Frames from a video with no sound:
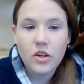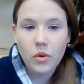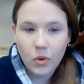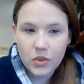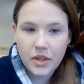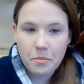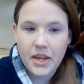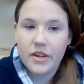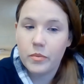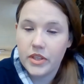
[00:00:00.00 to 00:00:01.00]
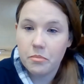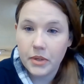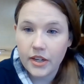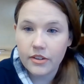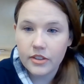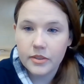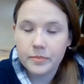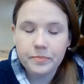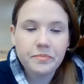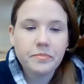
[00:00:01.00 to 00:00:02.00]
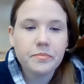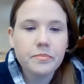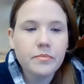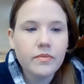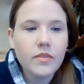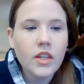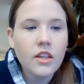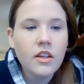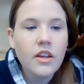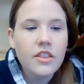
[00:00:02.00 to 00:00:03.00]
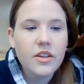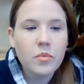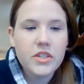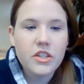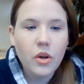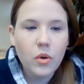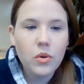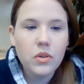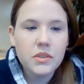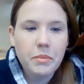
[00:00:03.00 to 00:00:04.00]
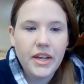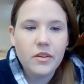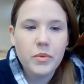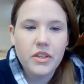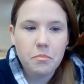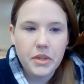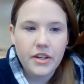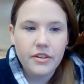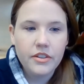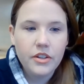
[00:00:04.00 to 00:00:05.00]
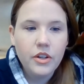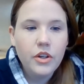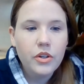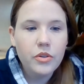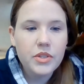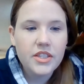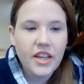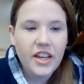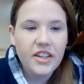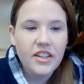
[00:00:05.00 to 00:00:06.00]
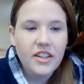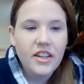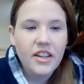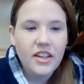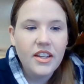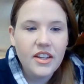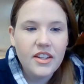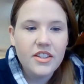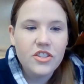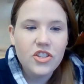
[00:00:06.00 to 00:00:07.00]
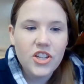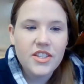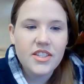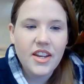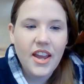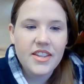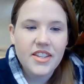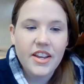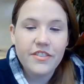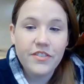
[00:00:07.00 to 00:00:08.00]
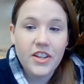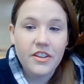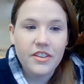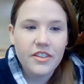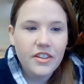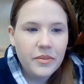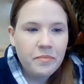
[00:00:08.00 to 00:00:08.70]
an Old Man with a Beard." There was an old man with a beard who said, "It is just as I feared.